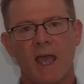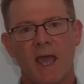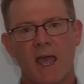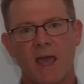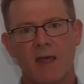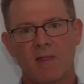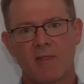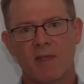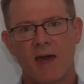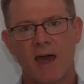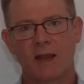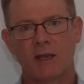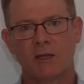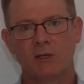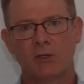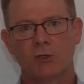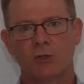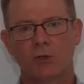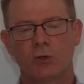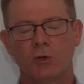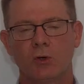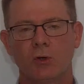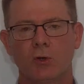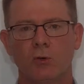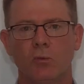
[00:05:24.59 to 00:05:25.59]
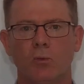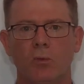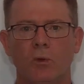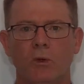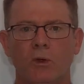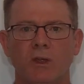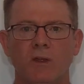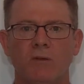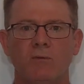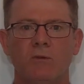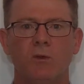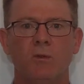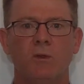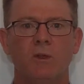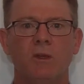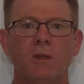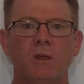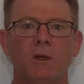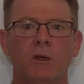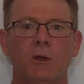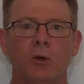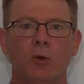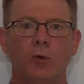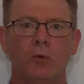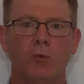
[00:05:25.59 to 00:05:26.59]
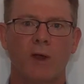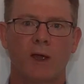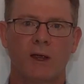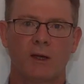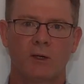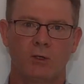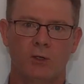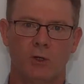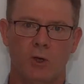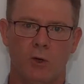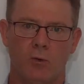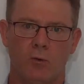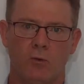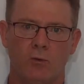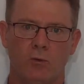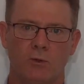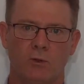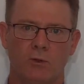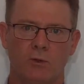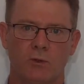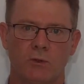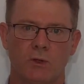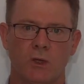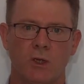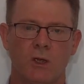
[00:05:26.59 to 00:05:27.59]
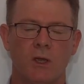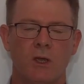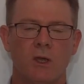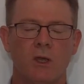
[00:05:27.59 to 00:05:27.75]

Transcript: and that in turn will give you the incorrect dose.